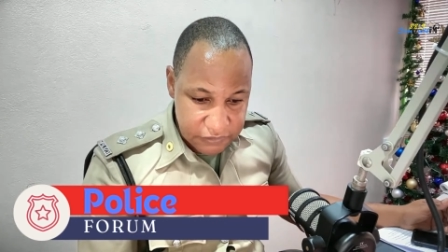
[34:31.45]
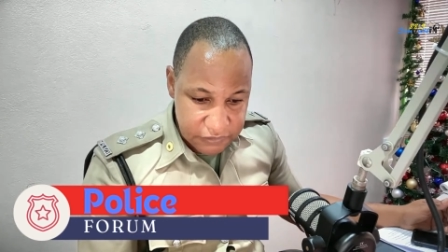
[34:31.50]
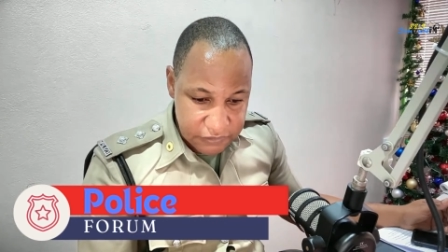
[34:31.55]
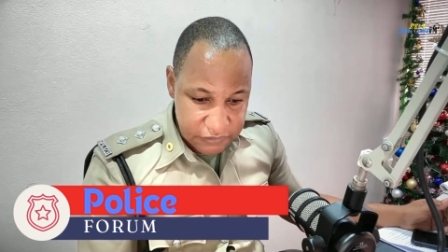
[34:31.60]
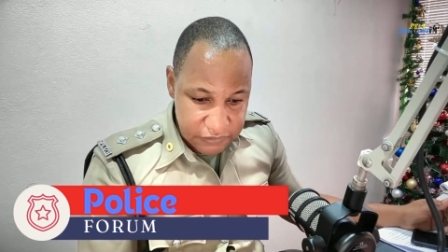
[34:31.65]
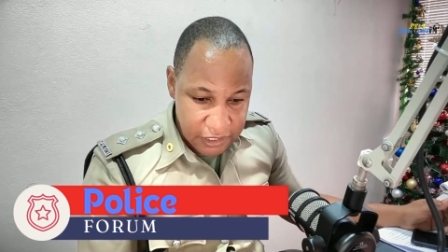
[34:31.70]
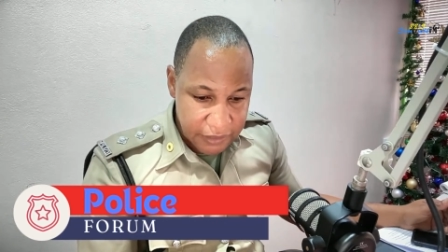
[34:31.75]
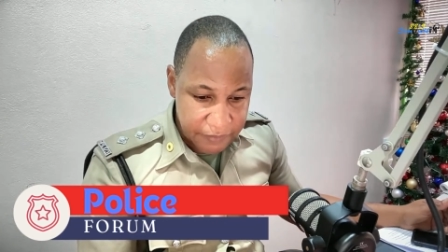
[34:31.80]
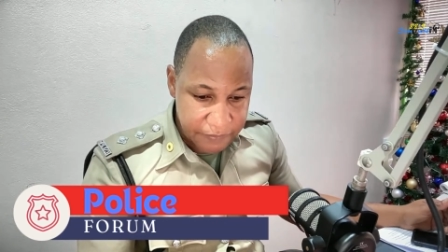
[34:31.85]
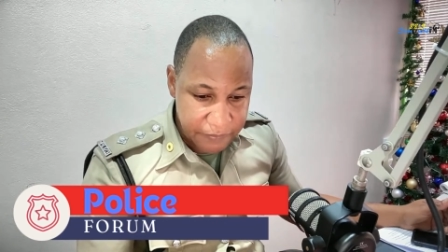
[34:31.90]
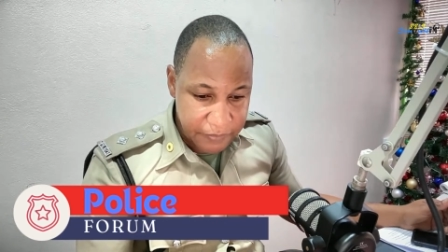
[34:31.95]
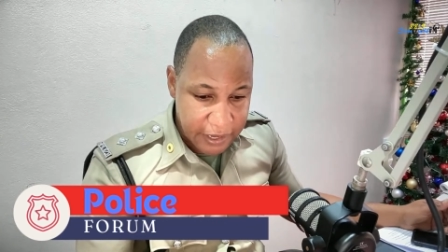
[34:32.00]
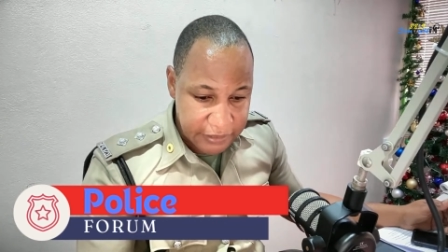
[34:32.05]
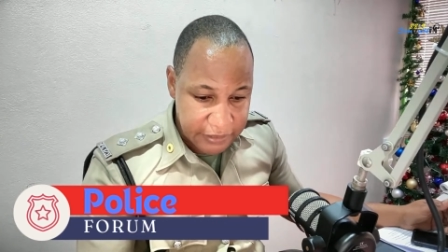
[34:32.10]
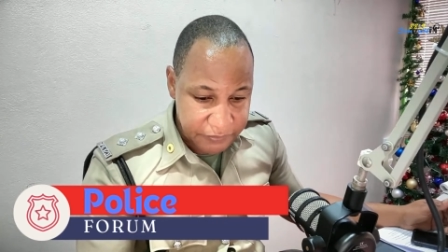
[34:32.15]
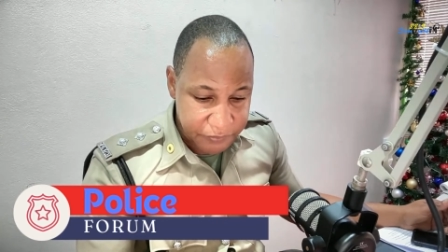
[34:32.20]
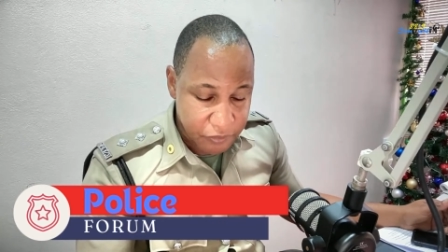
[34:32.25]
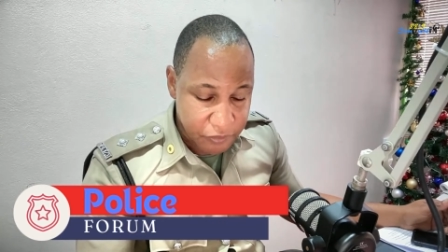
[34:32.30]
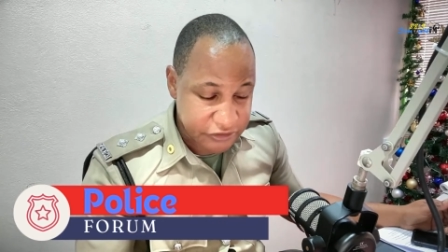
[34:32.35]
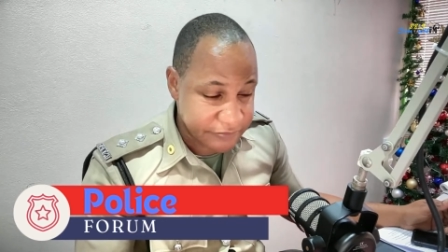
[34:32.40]
at
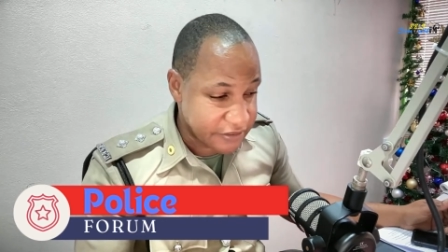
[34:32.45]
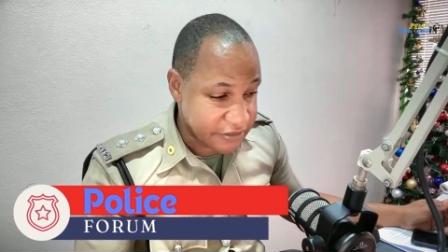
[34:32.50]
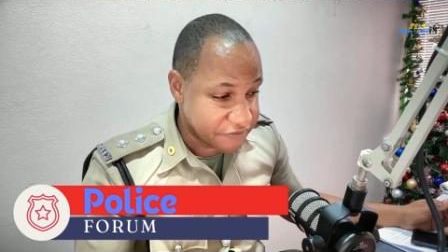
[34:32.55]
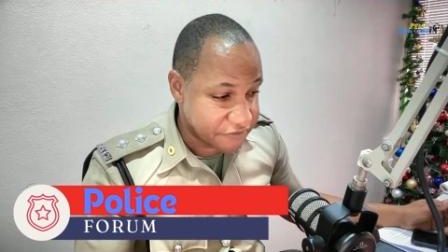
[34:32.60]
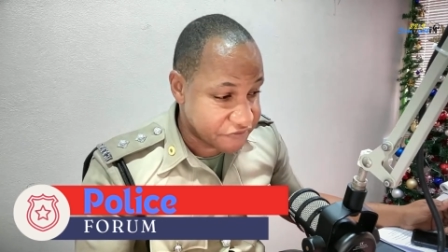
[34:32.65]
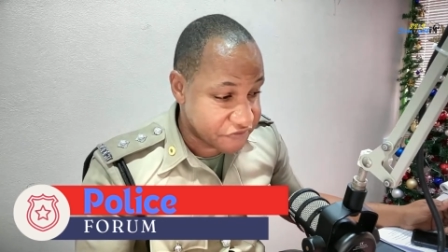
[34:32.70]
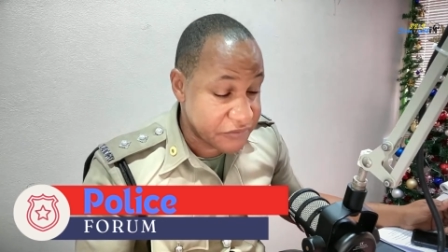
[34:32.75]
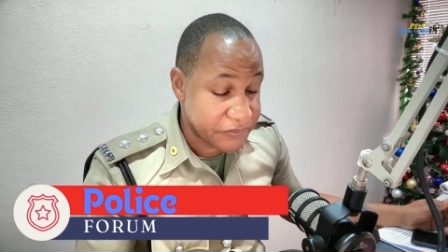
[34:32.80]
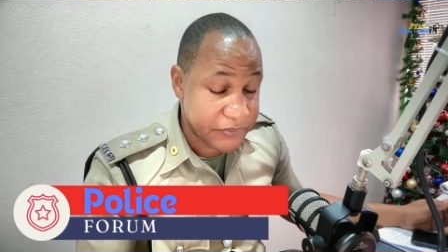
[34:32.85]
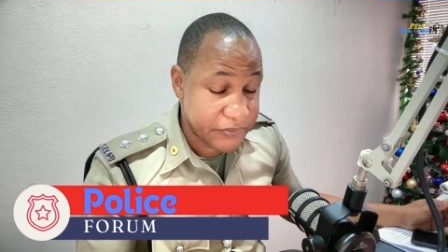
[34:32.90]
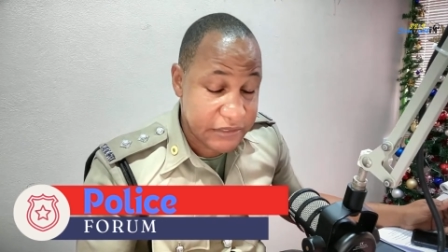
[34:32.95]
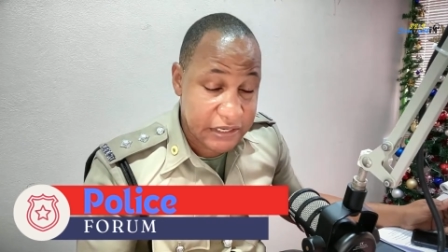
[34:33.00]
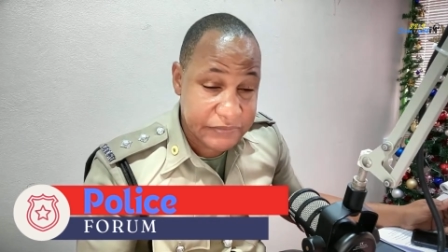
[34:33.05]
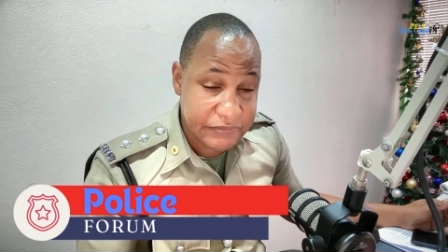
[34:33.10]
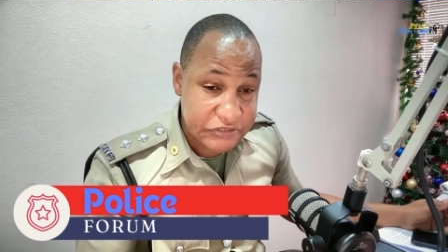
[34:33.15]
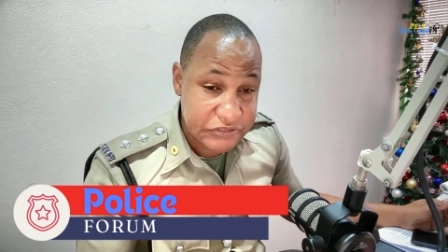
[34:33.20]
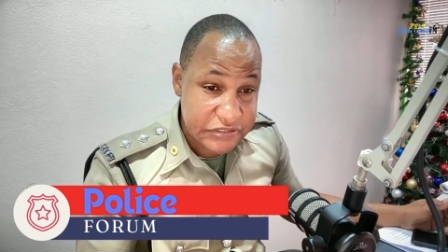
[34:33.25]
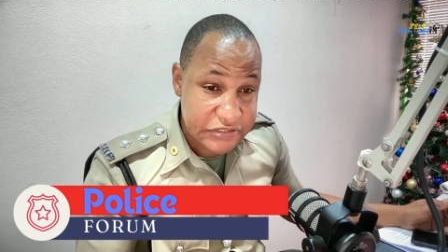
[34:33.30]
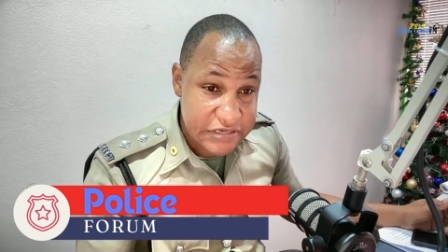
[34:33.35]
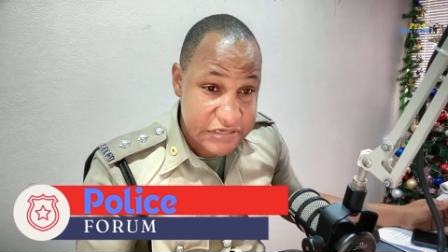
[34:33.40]
approximately 3 p.m.
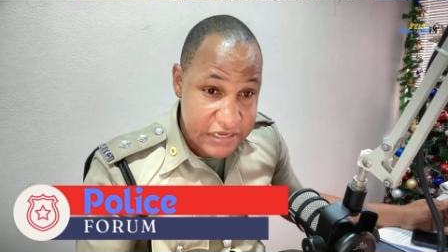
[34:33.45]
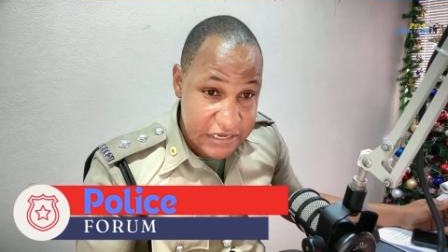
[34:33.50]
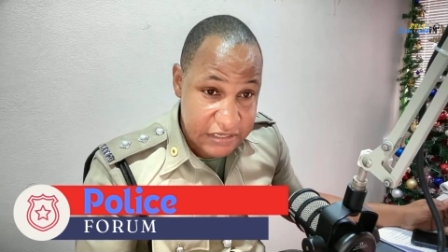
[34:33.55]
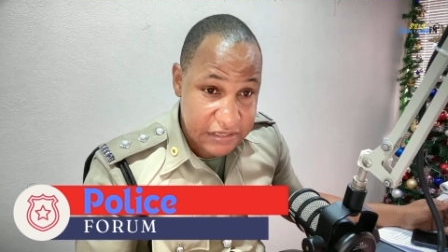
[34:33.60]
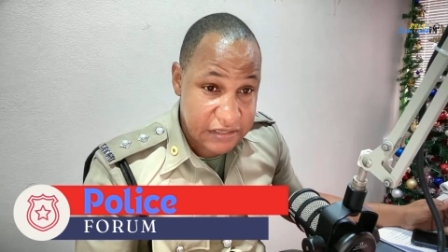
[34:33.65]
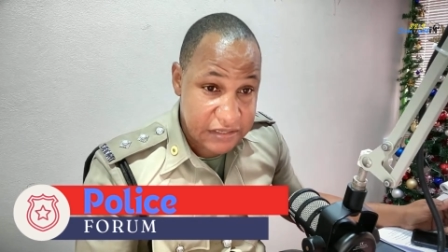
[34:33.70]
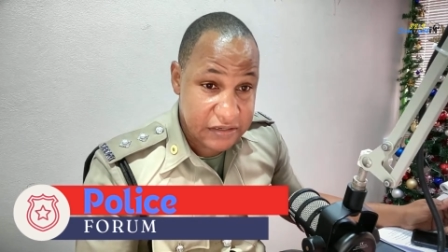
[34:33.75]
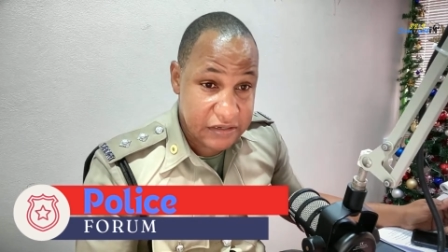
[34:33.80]
today.